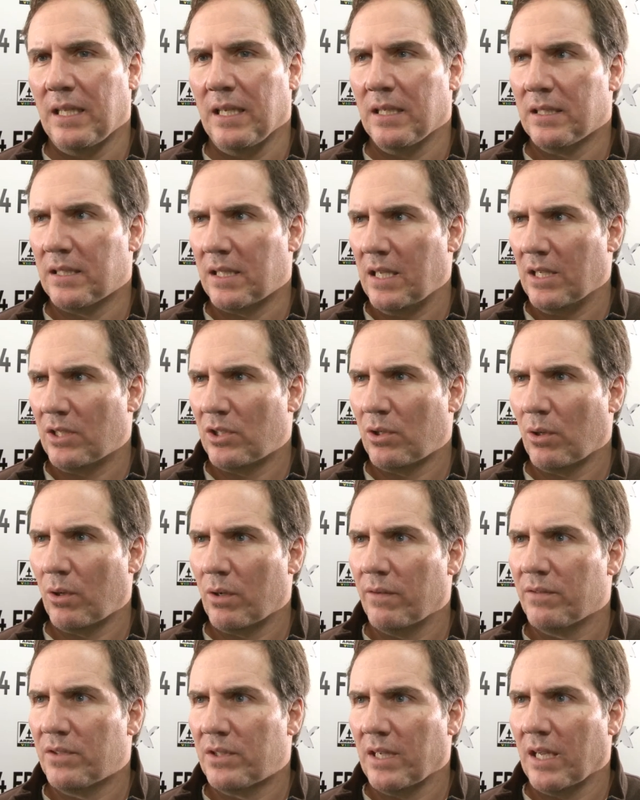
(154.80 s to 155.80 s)
this that sort
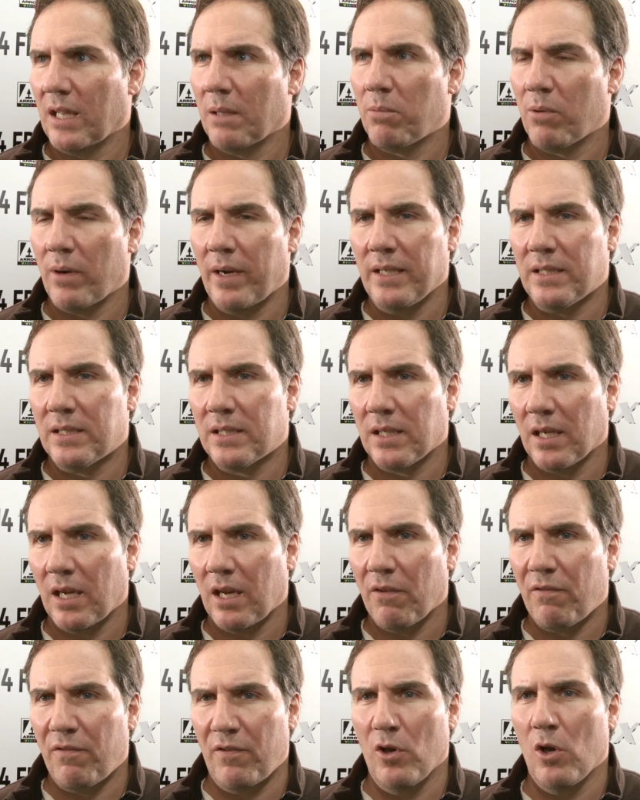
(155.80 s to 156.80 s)
of celebrates
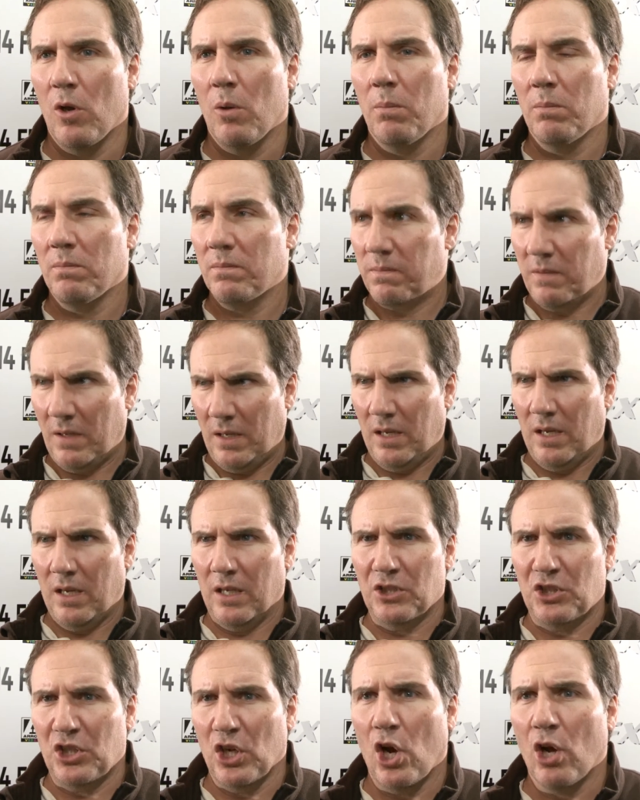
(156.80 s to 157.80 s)
uh, film
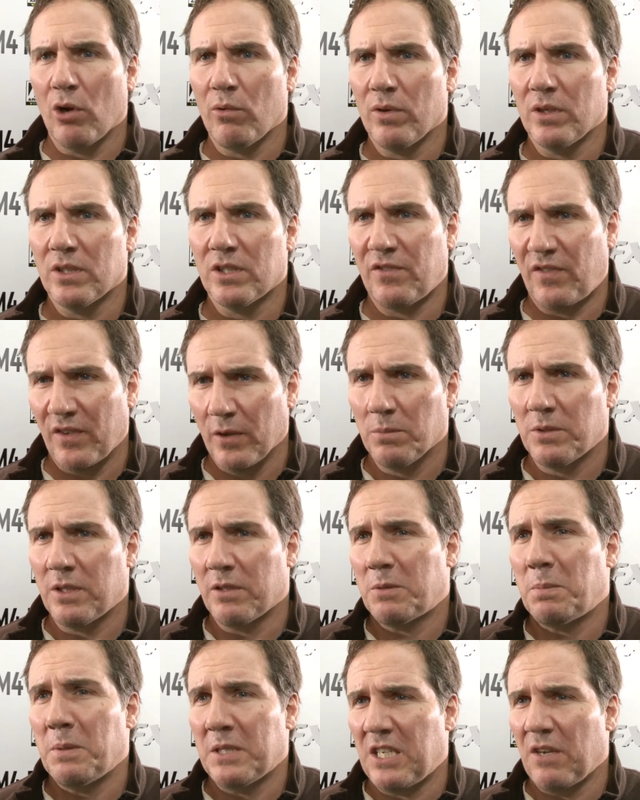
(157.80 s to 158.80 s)
uh, genres, films of
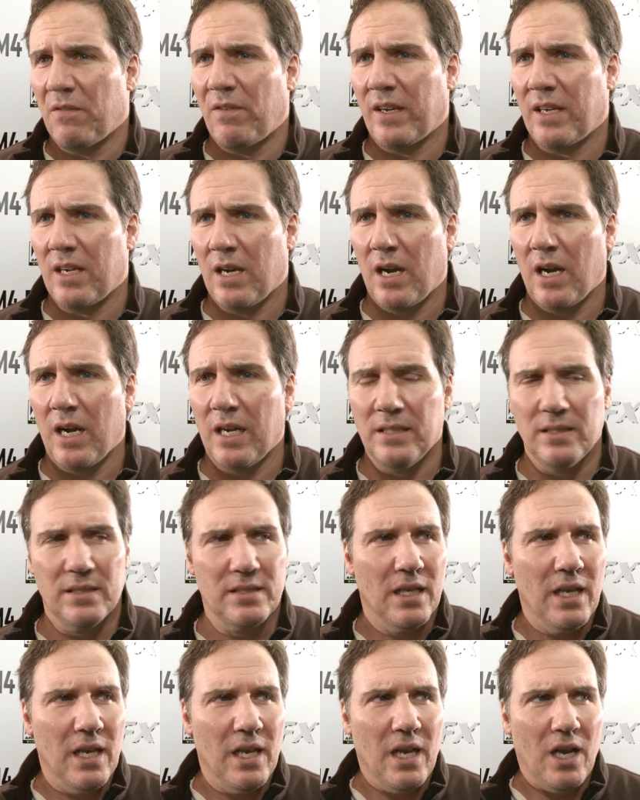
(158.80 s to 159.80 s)
specific
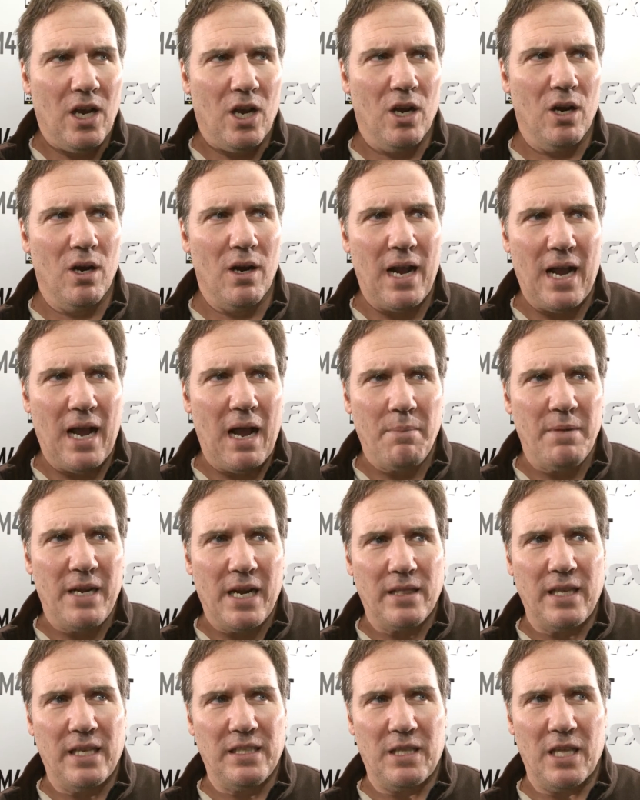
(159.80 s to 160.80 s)
kinds, are, I mean, I
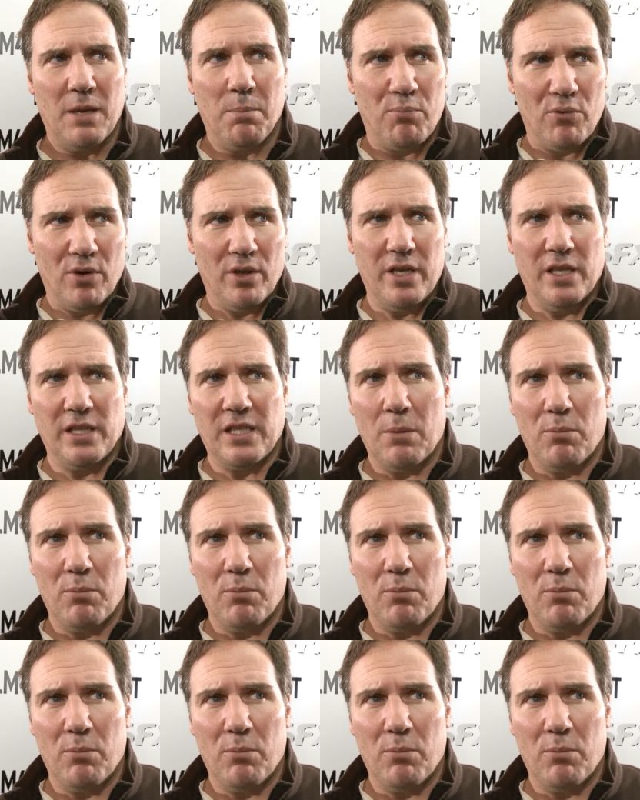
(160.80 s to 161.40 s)
think they're brilliant.